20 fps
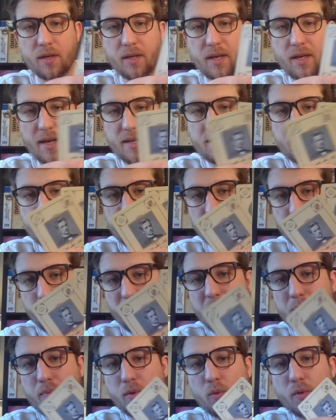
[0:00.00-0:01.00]
guests and
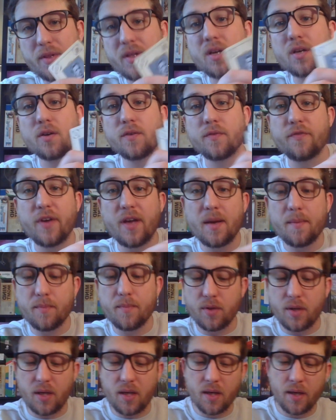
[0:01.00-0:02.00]
people within your
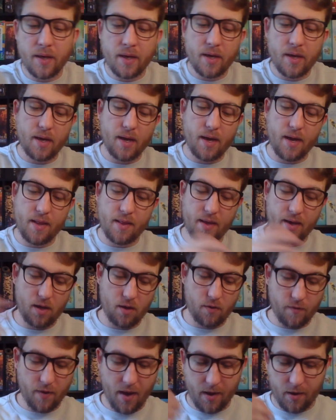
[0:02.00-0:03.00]
family and that
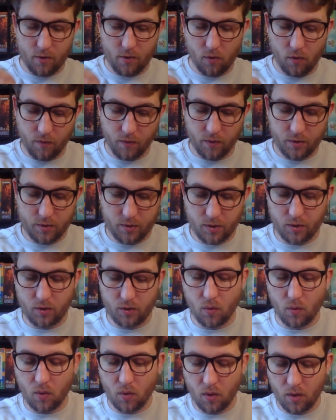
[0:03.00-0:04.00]
you've had over to
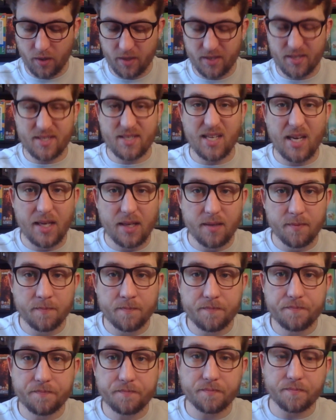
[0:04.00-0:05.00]
your estate
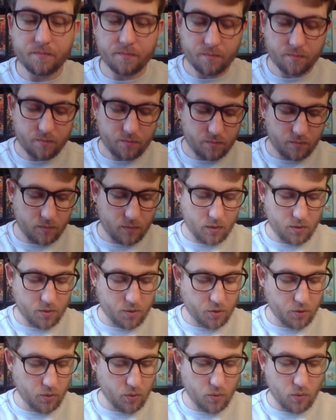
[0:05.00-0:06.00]

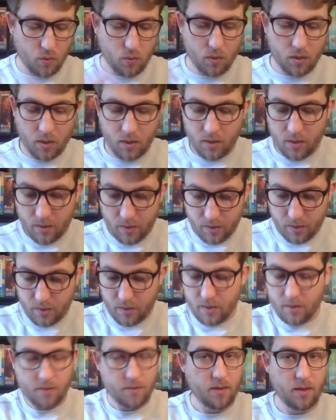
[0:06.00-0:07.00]
to
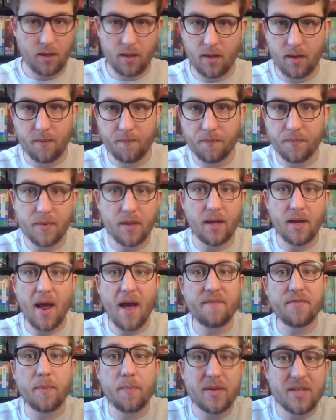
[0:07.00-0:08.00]
that
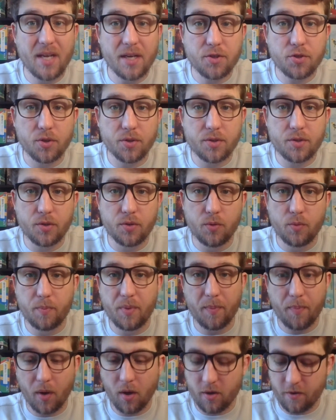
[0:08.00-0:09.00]
have the potential to be
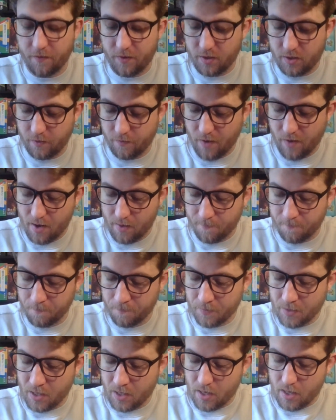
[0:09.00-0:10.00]
part of this event.
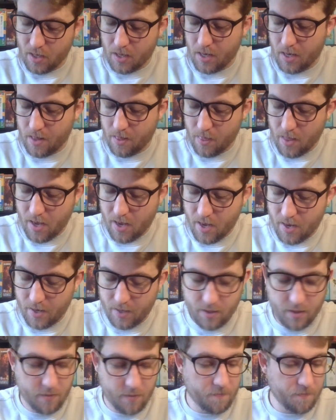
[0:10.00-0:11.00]
And
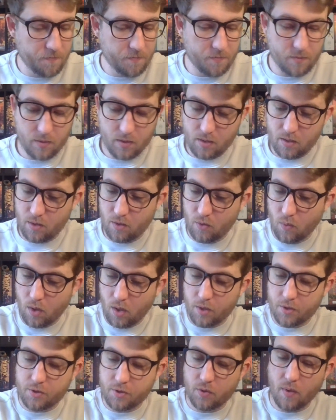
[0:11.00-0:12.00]
then you
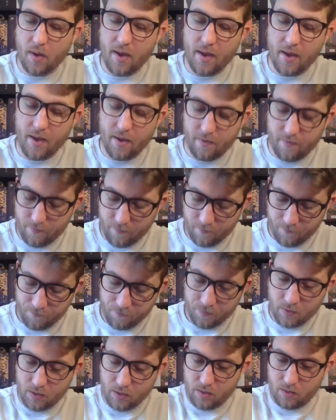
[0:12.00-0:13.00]
also have
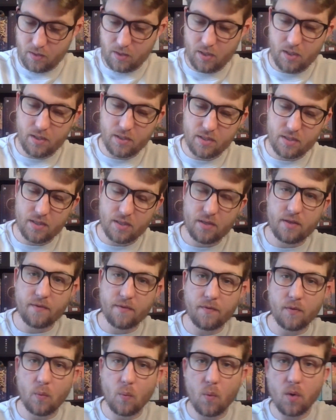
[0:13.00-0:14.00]
these
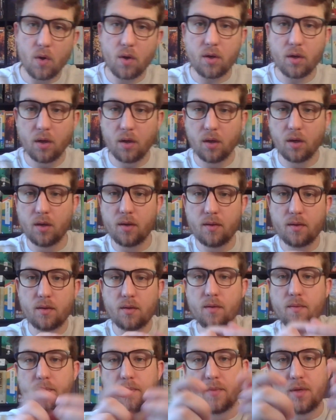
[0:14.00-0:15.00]
different worker
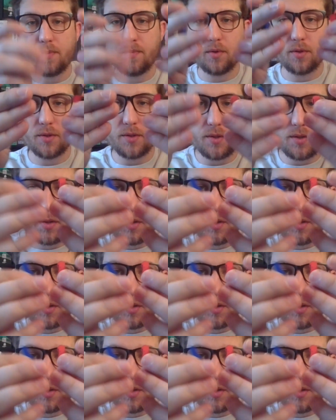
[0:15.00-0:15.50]
meeples